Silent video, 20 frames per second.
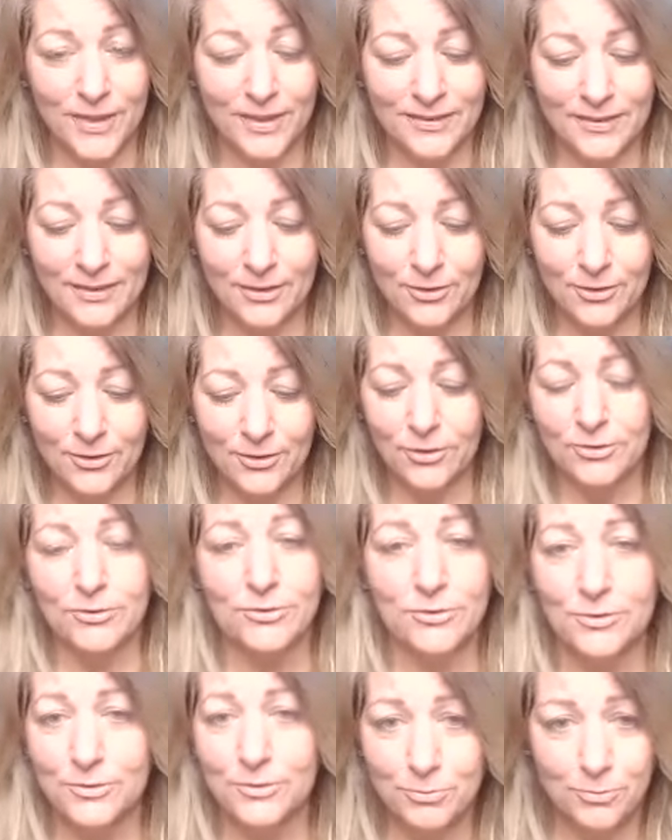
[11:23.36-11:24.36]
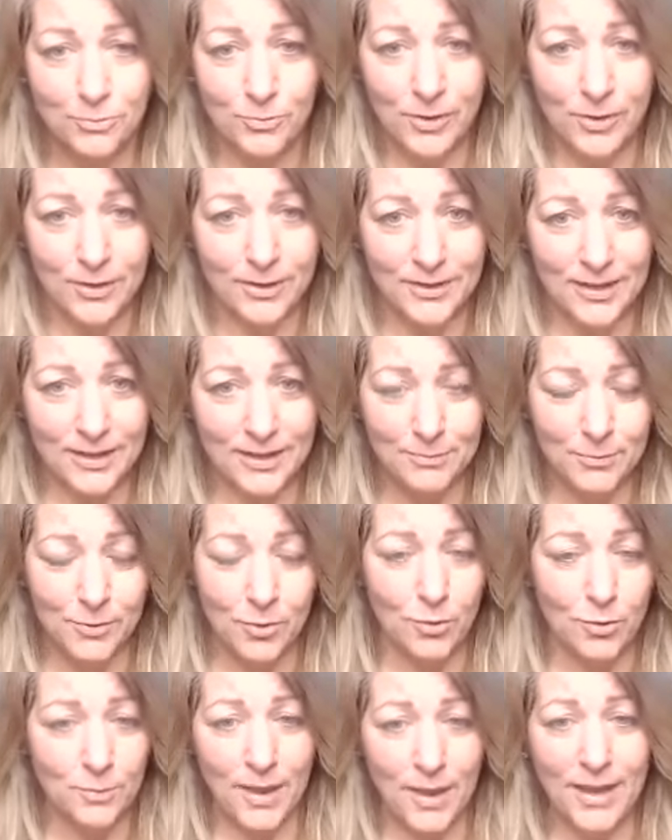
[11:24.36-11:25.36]
that you just want to keep
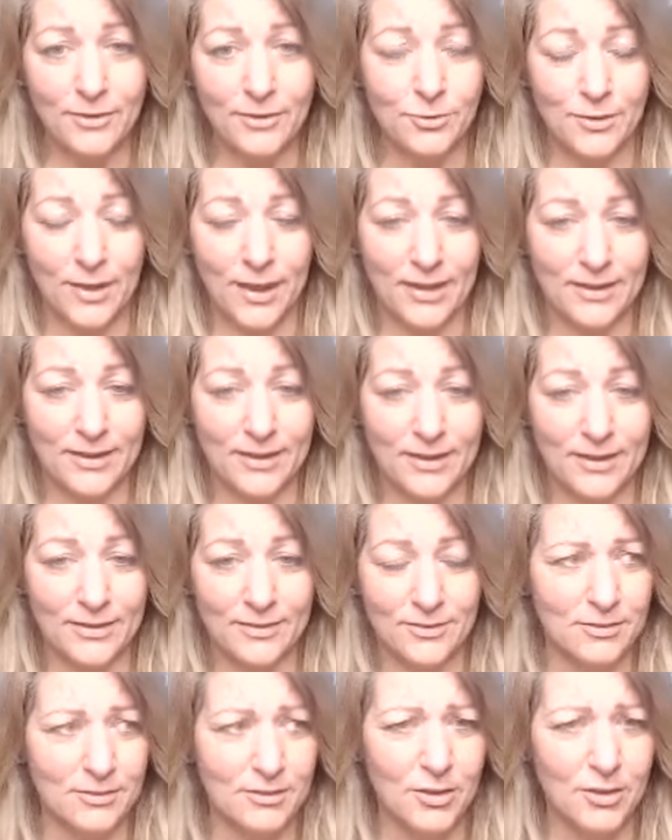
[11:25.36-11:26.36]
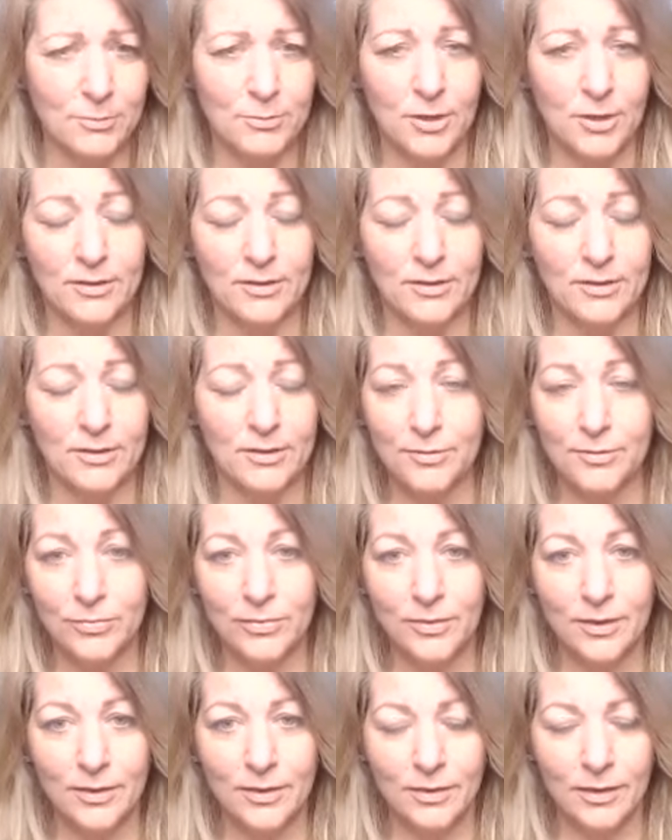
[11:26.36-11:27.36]
going back to that and it's like no i'm done now
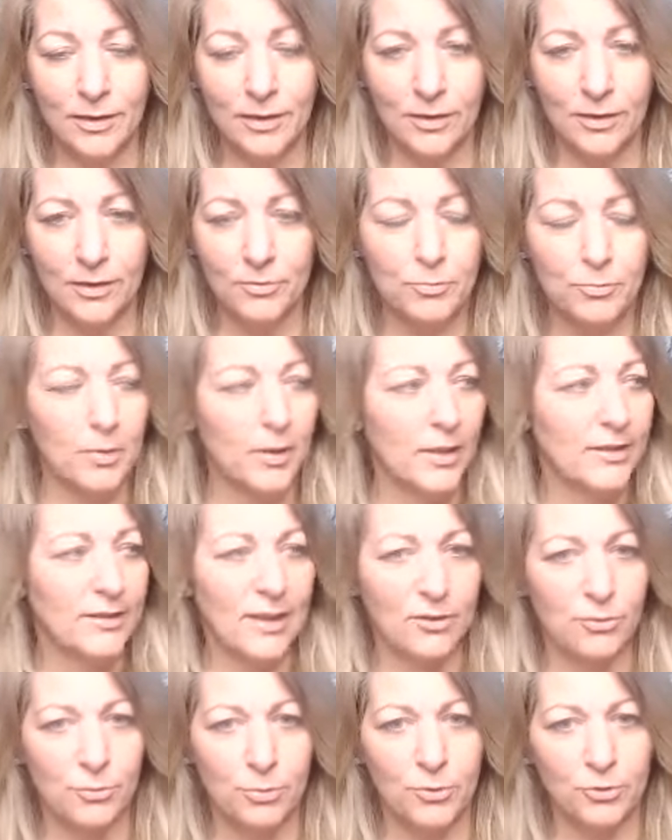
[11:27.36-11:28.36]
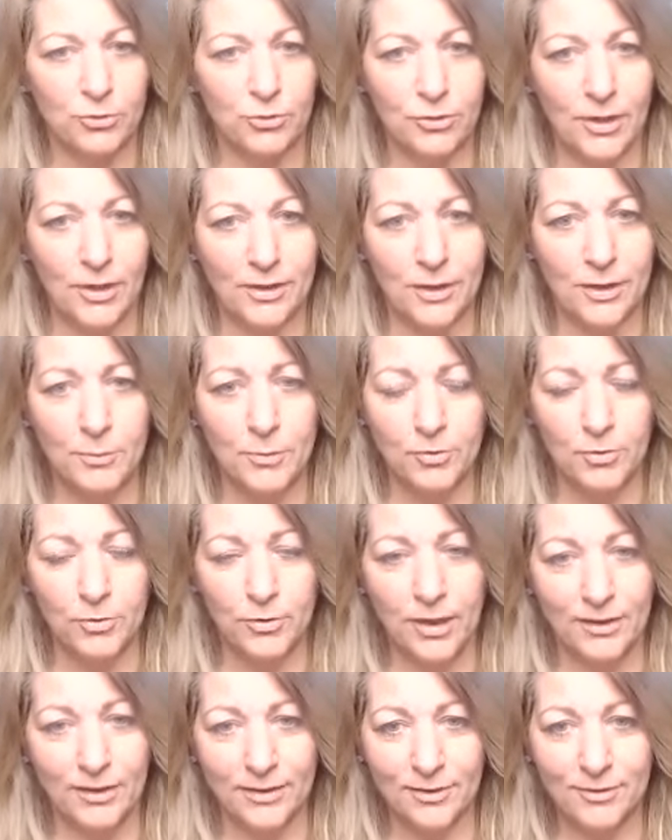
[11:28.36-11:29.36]
I've played that sport too long. I'm over
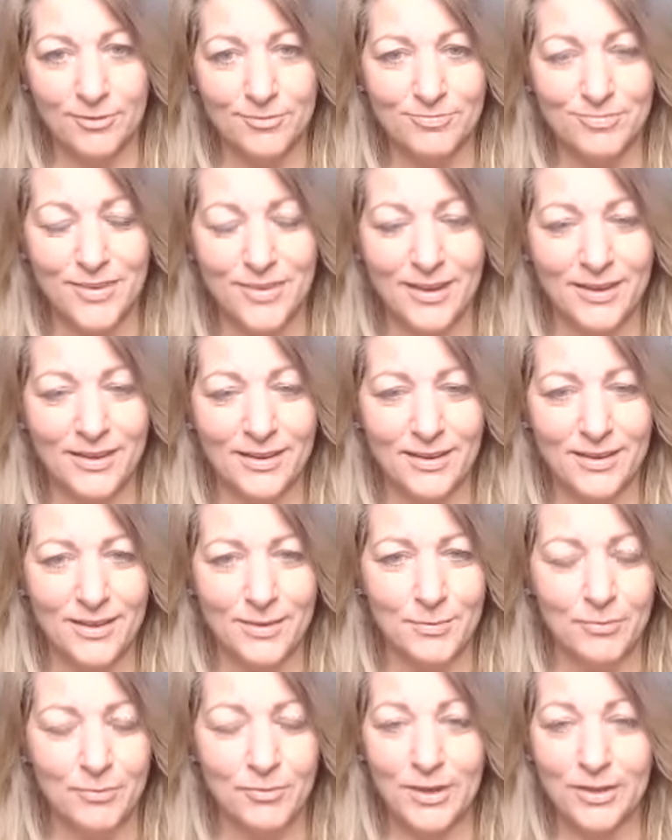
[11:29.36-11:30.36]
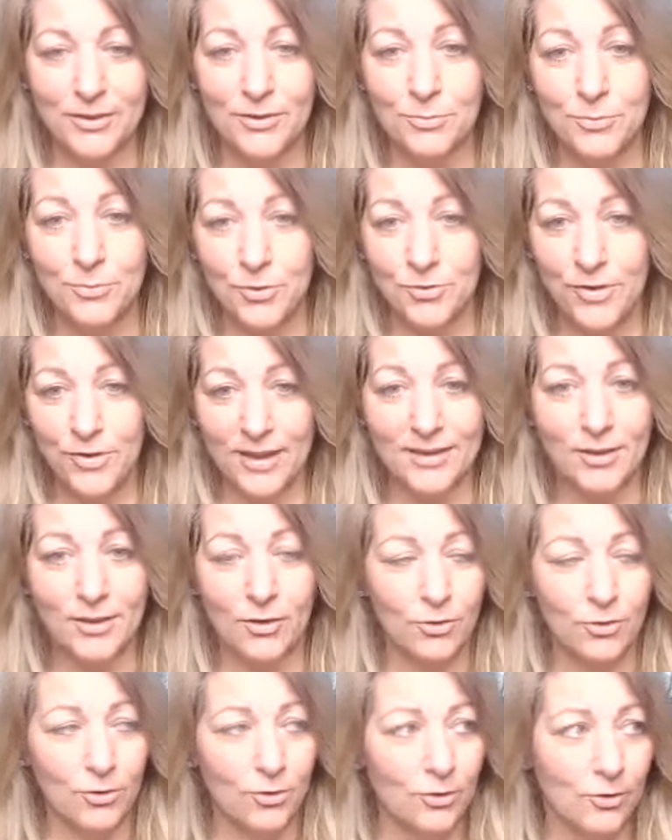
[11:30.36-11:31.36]
that now. Um, I'm ready to move on.
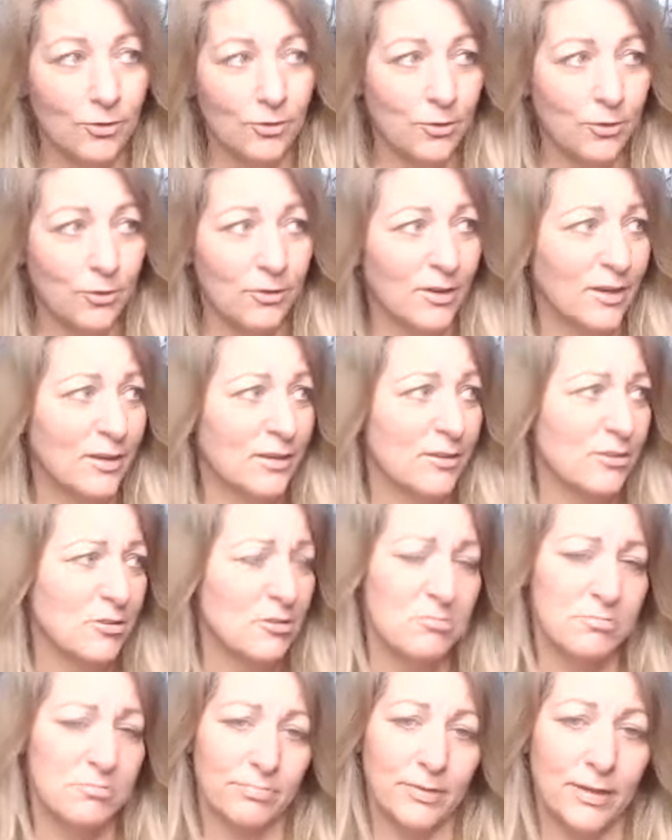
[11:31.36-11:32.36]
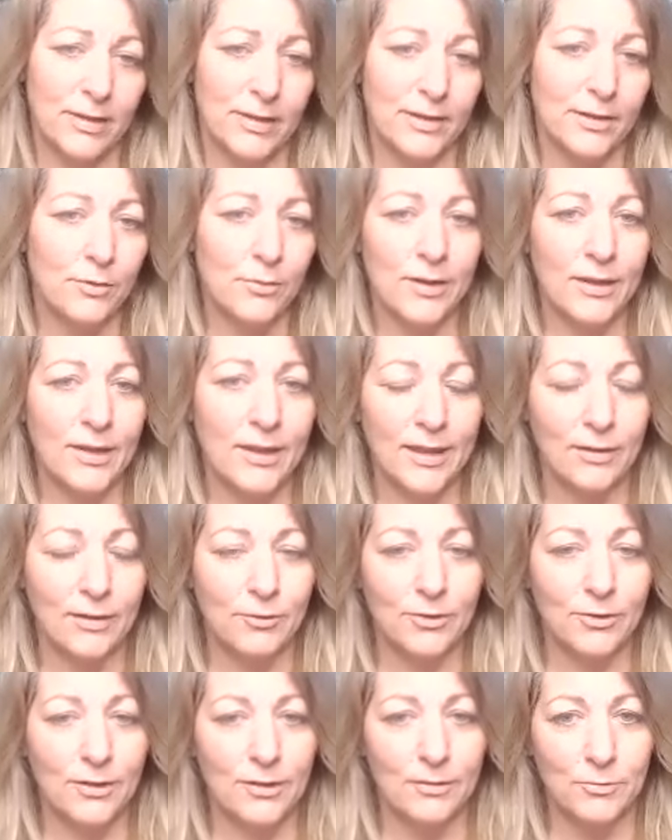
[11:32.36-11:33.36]
Or, or I, you know, I don't want to hang out
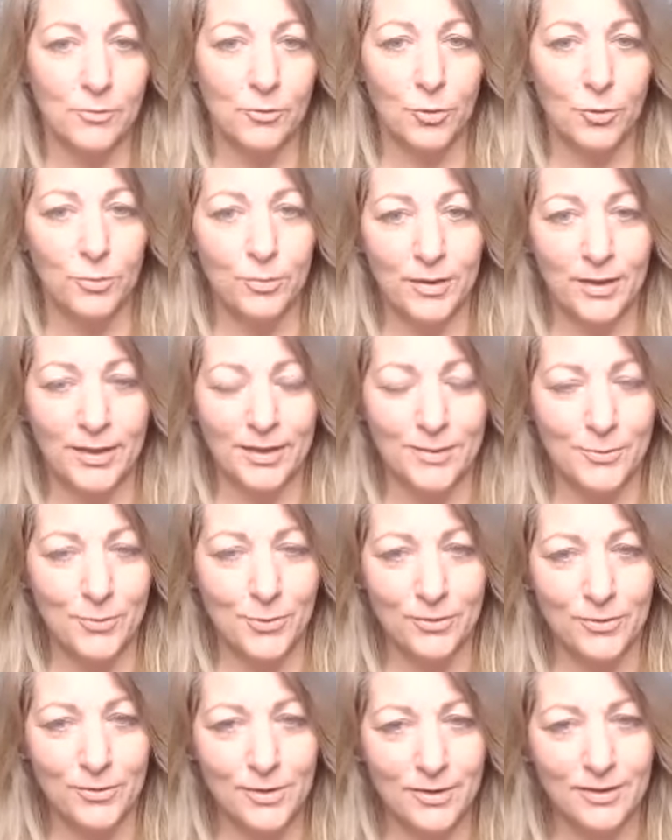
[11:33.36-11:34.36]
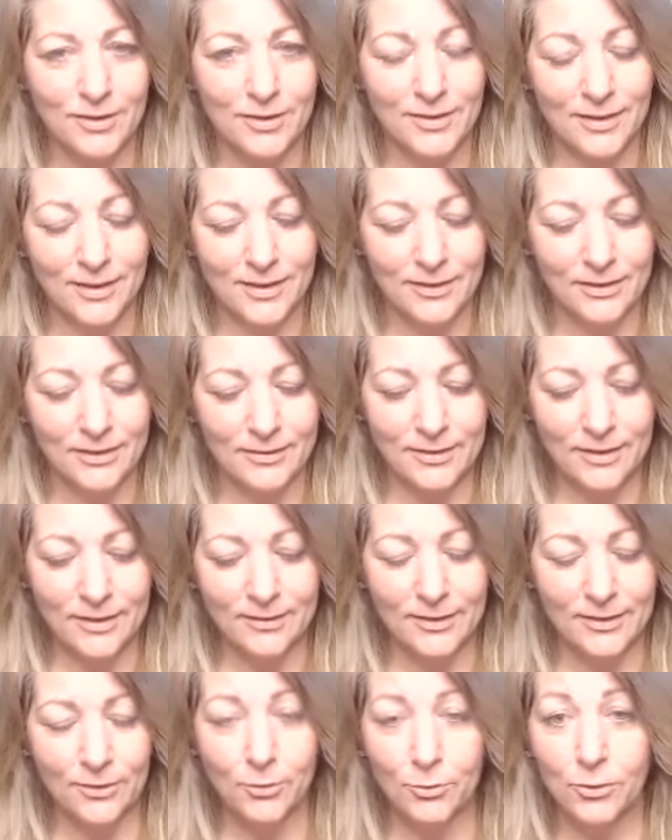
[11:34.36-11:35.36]
with that groupie anymore. And it's not that
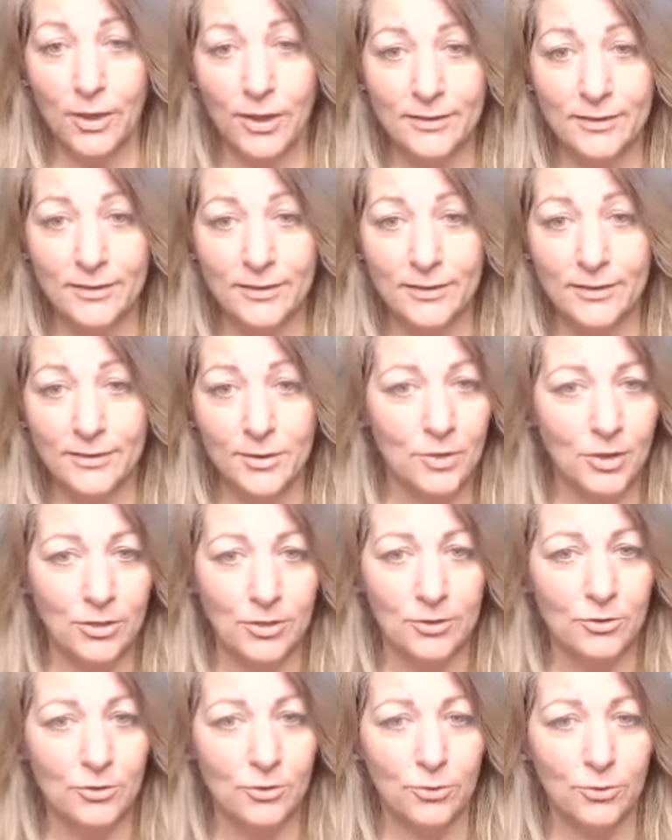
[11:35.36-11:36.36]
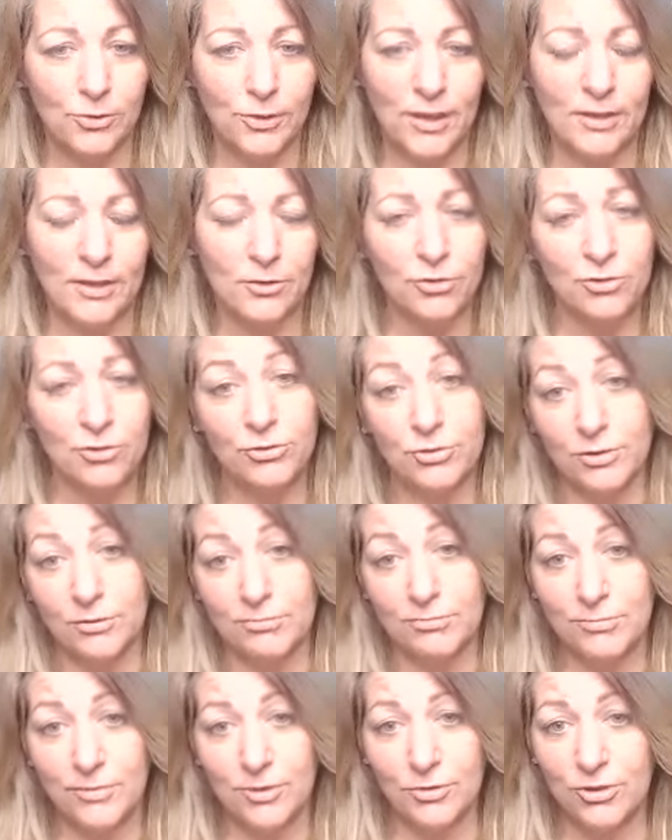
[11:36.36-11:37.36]
you don't like them, nothing to do with that. You're just,
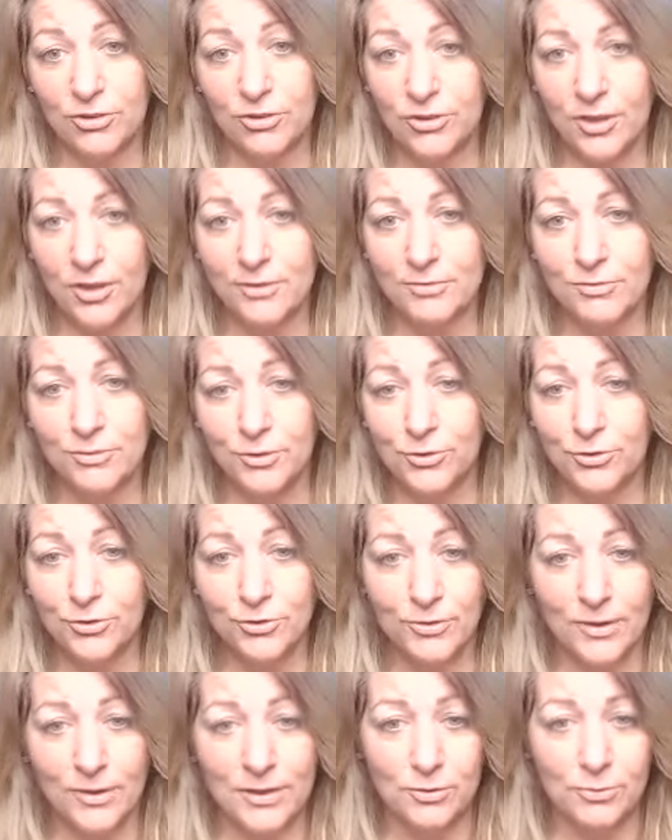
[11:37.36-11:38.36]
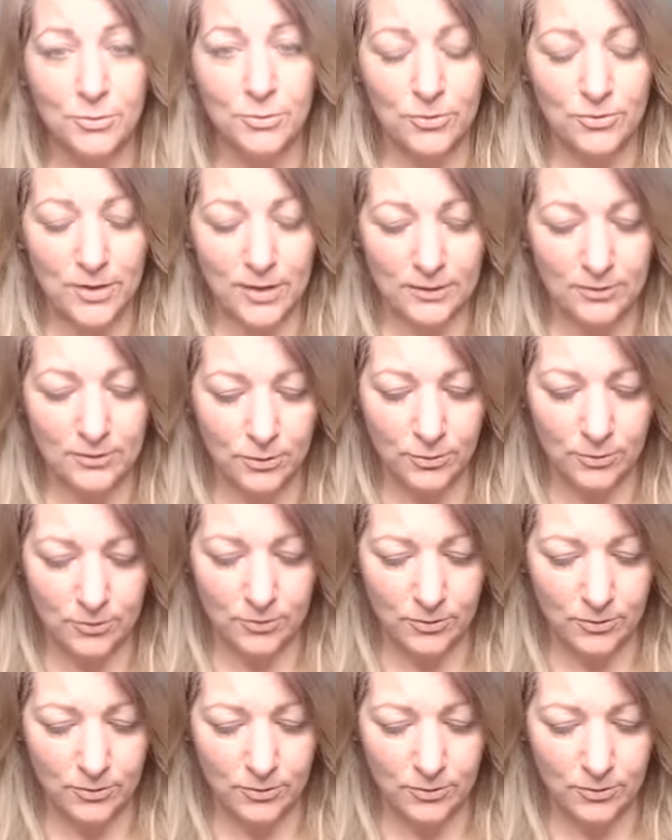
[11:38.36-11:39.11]
you're just done. You're just ready to move on to